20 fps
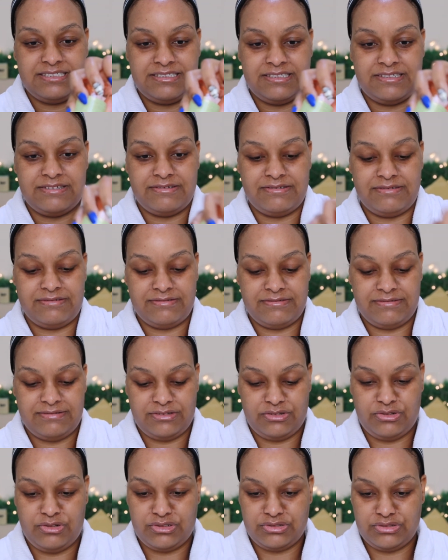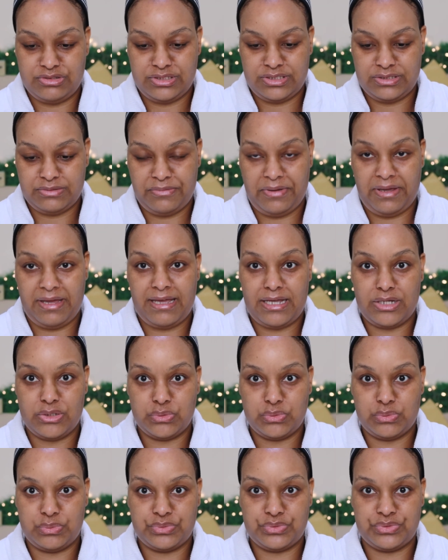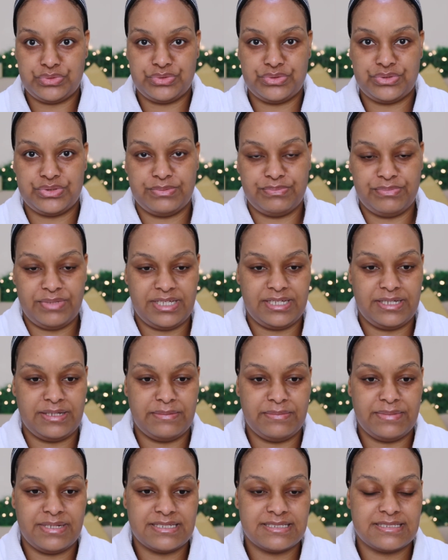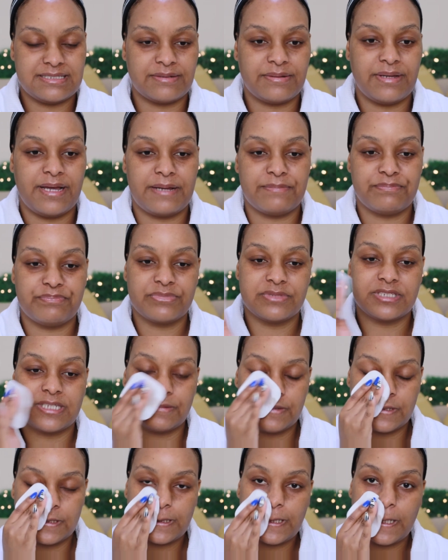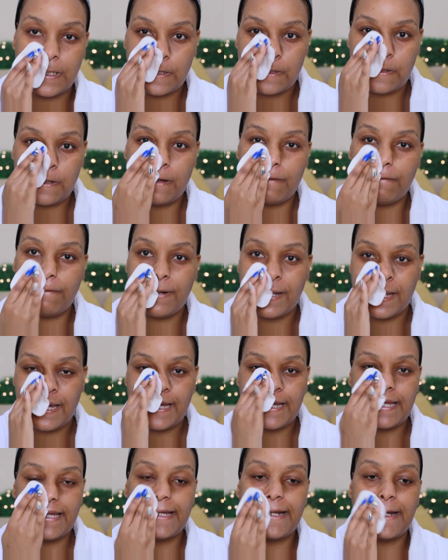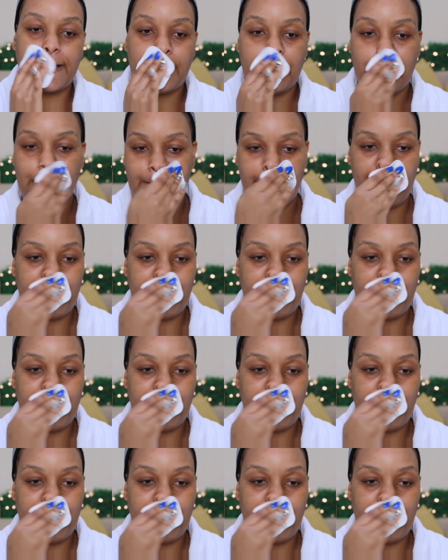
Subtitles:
So cotton square. Oops, making a mess. Okay, so I'm just going to apply it.